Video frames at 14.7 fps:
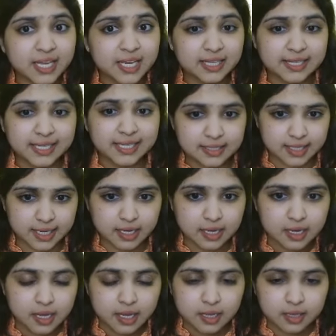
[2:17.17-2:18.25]
Let's say
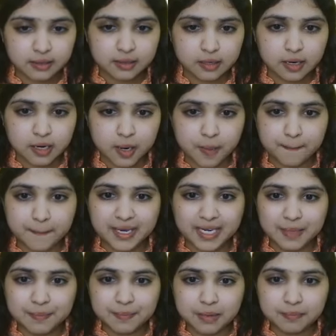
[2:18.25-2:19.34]
the
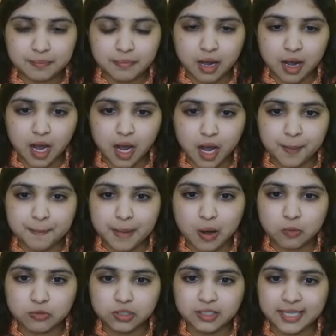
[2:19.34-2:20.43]
minimum
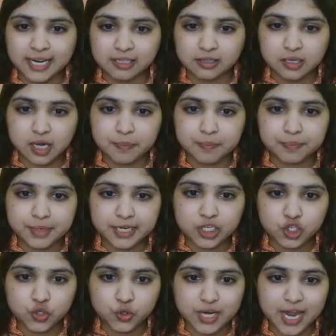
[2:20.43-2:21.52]
amount that the company
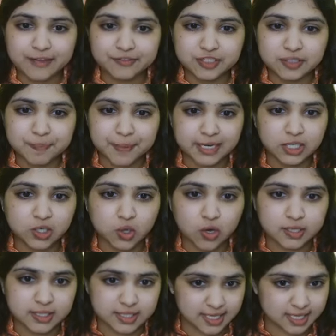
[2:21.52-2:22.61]
should have spent
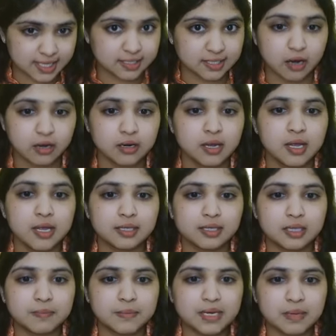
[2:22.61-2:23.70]
on CSR,
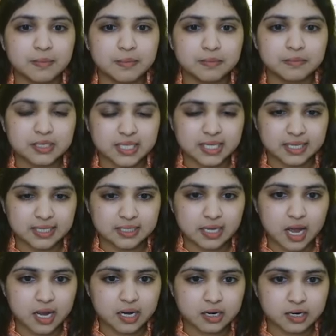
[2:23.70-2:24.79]
the minimum
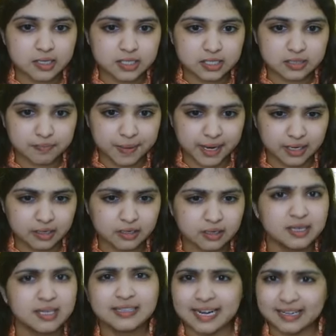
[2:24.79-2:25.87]
CSR spend,
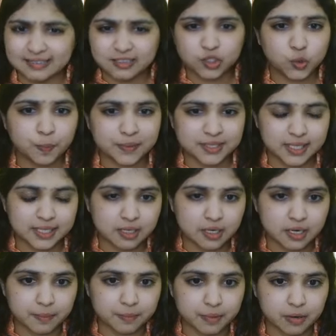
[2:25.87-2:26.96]
that is a 2%
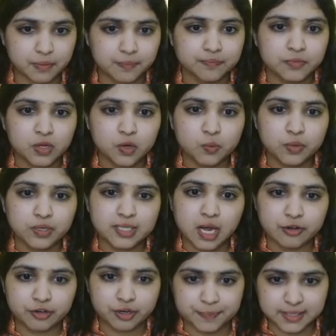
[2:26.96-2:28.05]
number, was
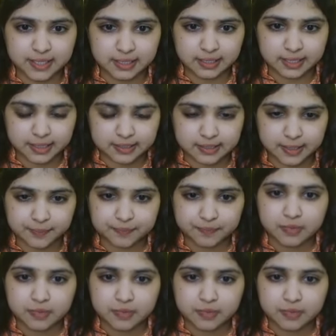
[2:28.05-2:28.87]
100%, let us say.